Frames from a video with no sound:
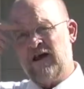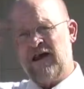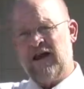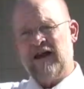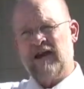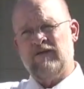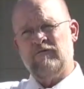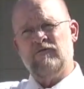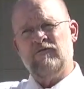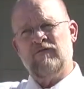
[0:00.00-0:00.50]

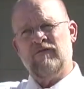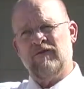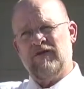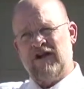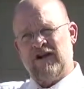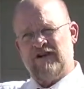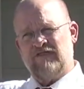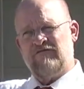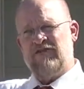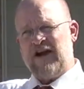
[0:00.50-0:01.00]
And
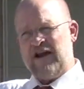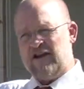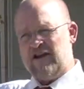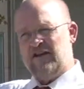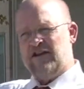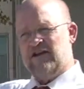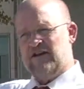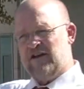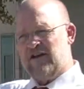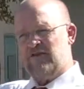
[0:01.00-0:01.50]
it
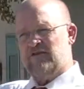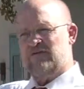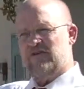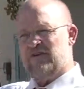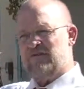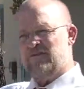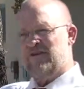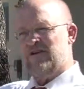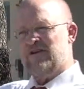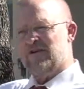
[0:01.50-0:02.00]
finally clicked
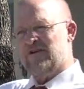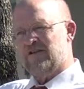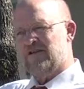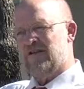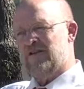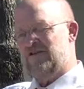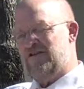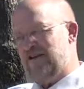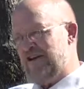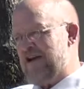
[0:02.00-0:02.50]
with me.
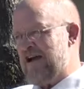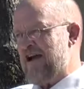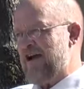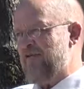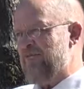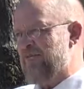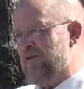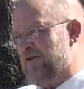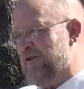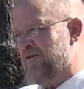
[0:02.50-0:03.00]
The
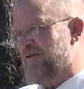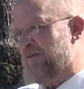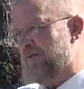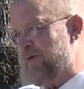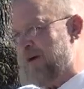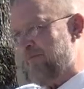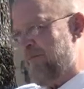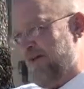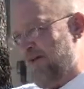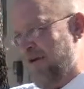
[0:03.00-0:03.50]
GI Bill,
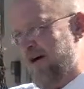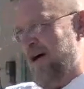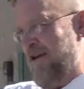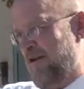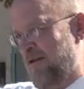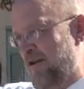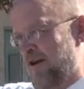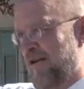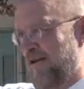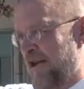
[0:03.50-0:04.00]
remember why
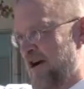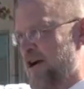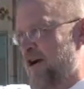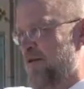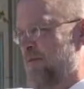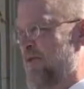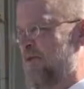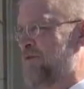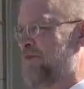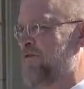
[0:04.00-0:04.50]
you went in the
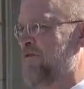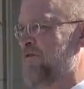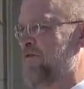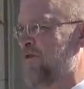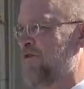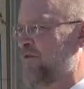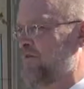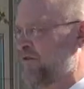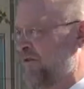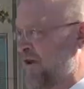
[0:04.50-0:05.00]
Army in the
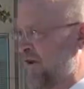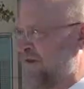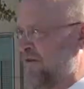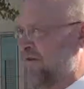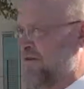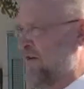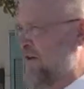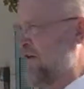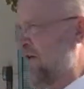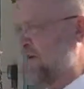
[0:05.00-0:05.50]
first
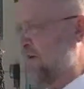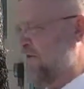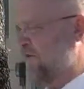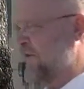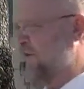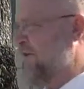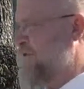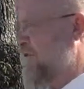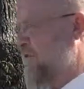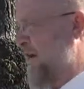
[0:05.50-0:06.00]
place.
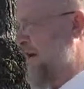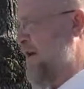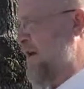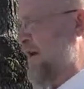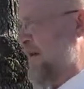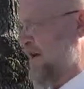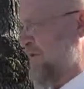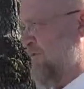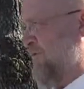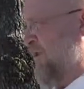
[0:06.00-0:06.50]
So I
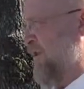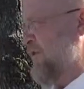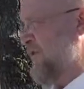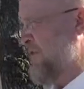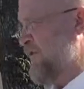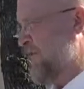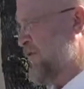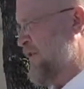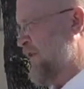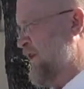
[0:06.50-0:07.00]
started at
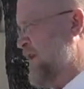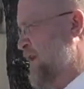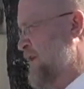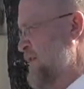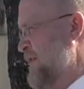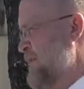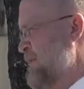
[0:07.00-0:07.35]
Fresno City.